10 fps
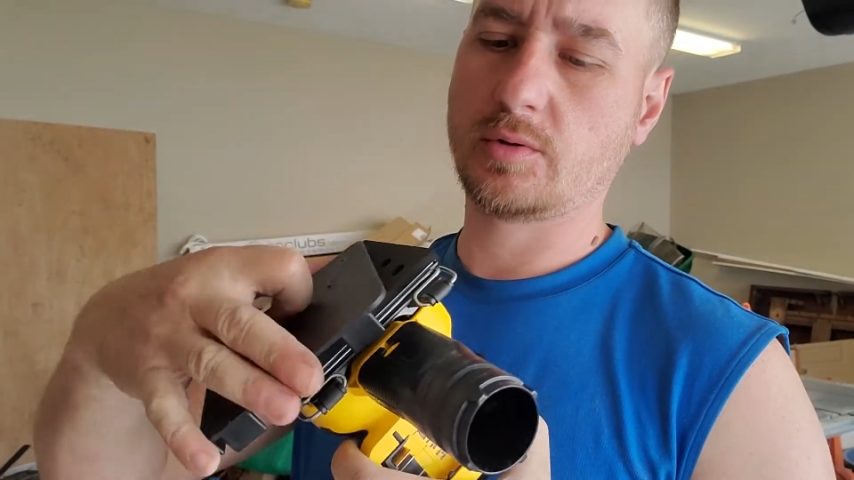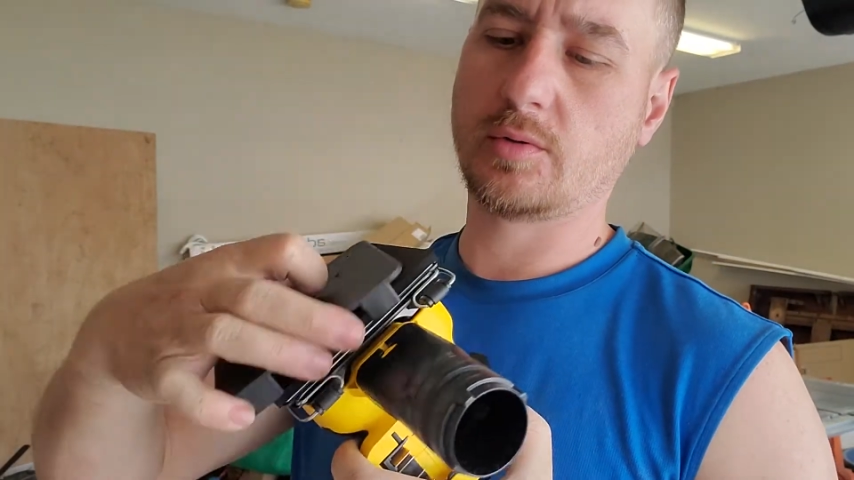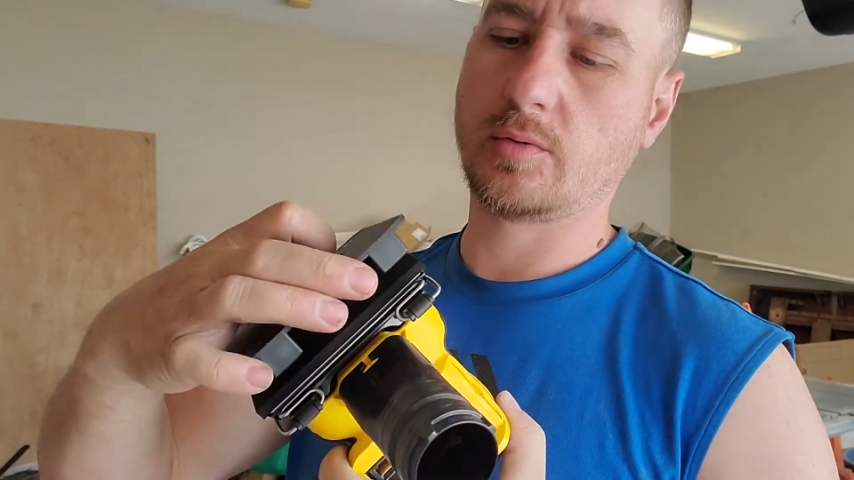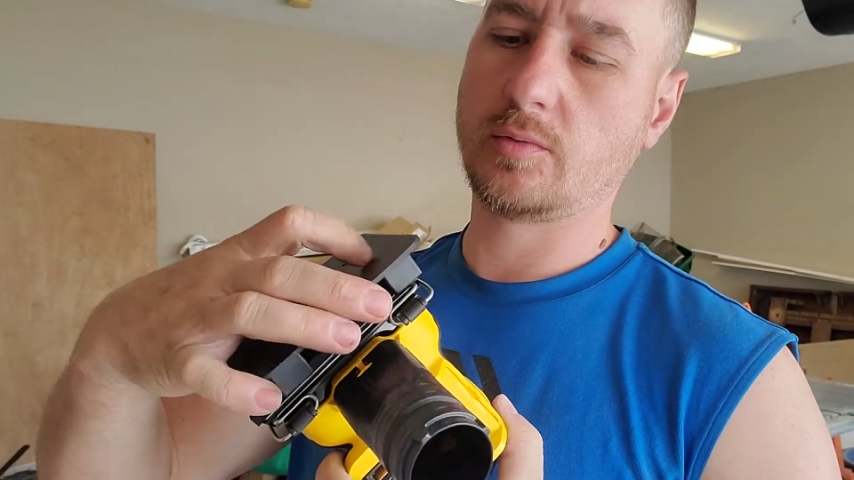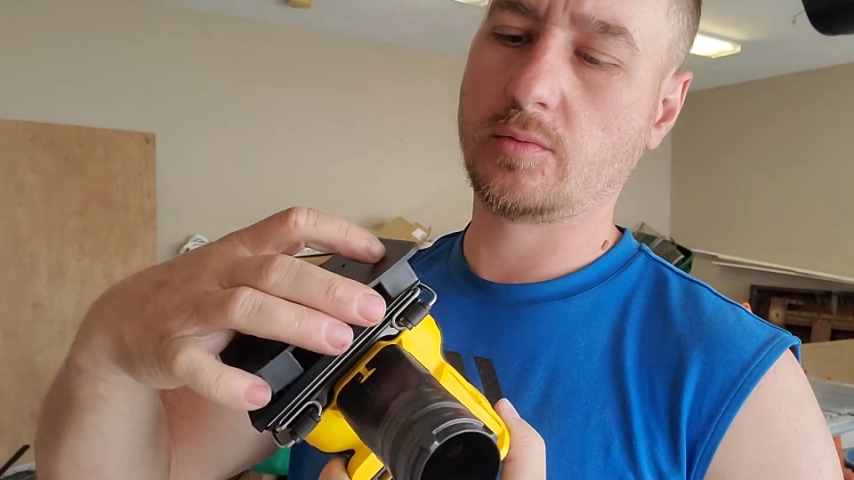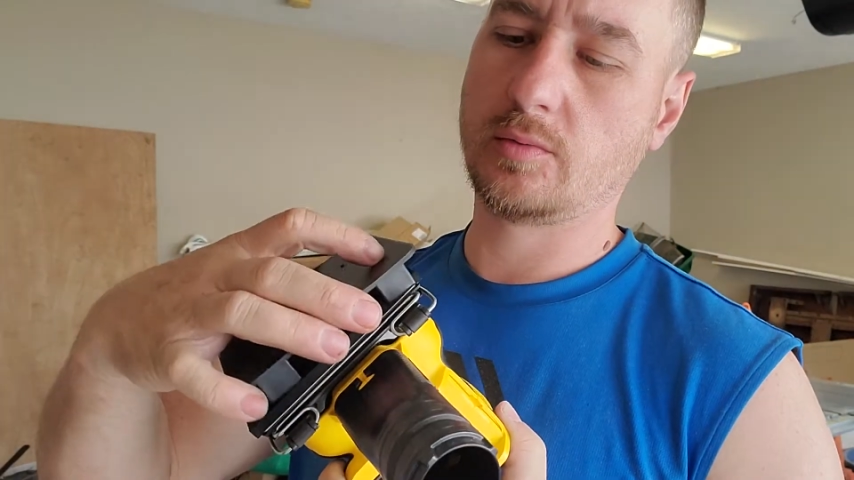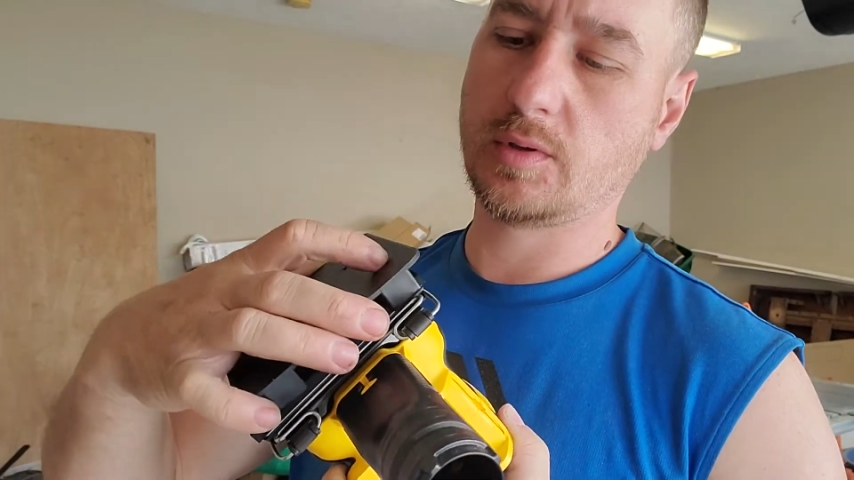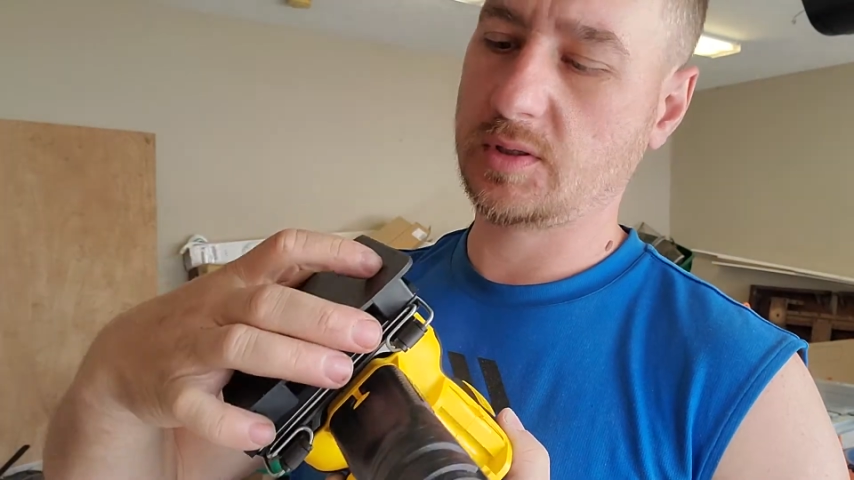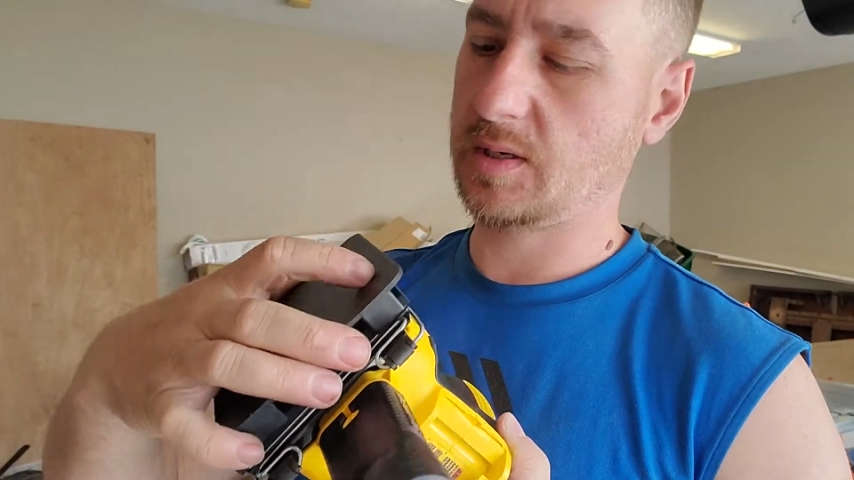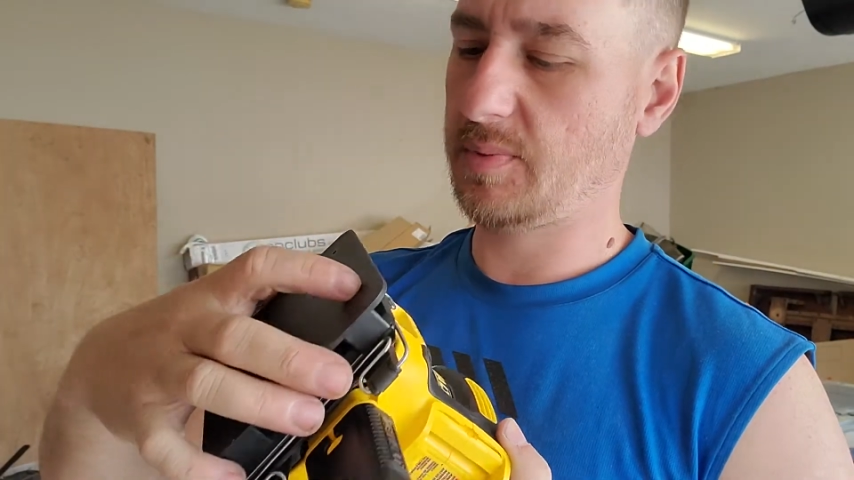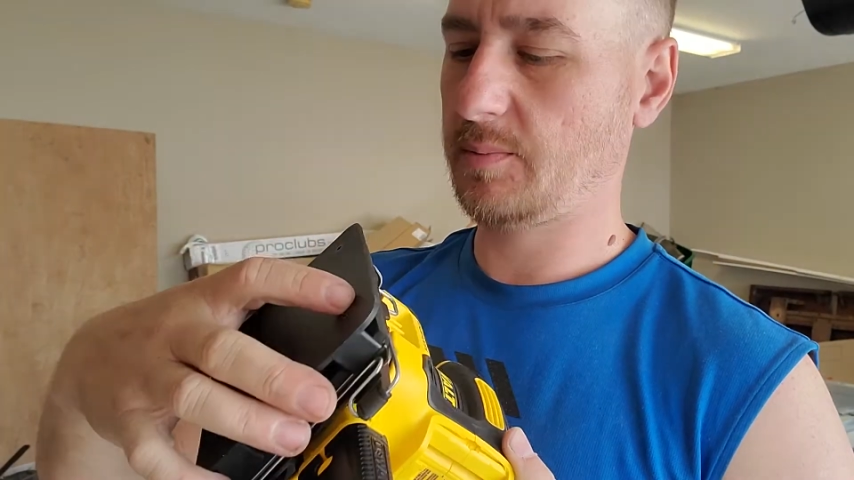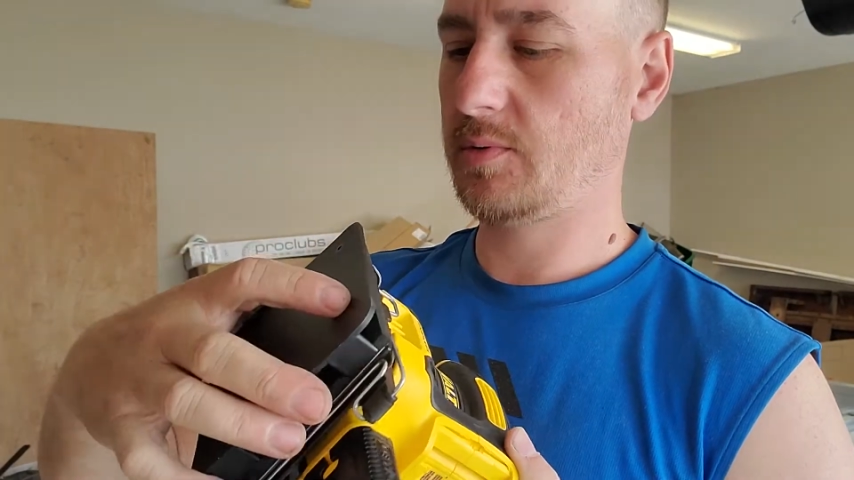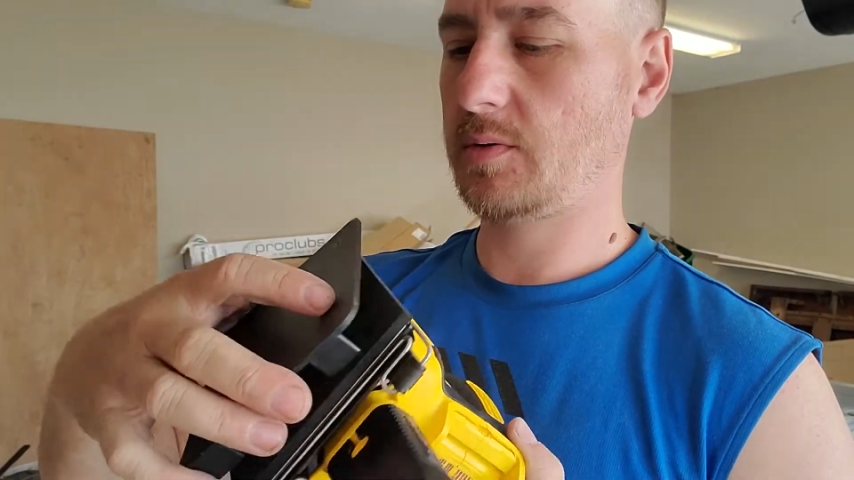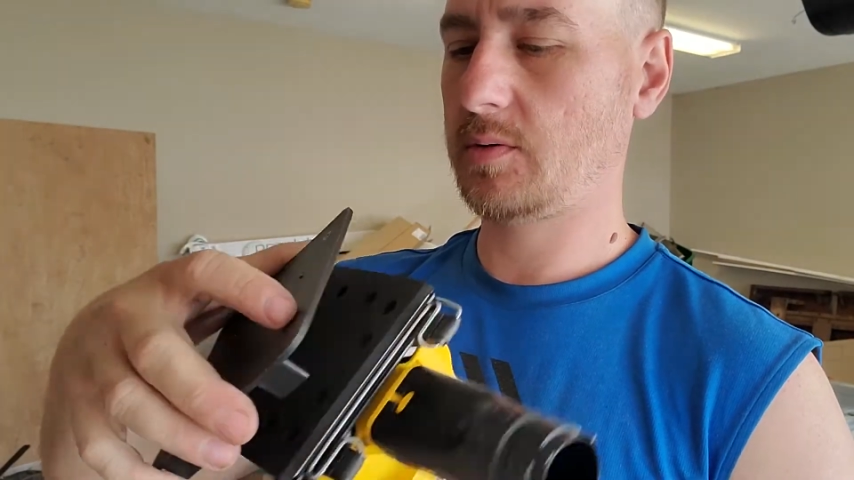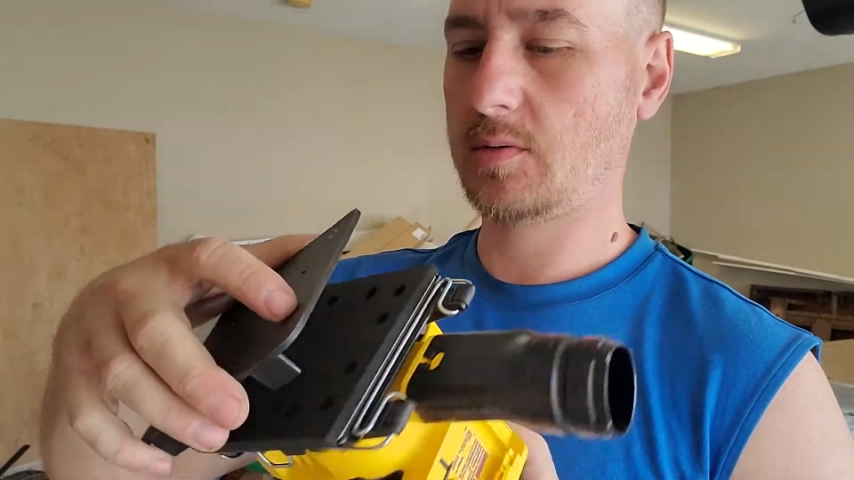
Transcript: through the sandpaper,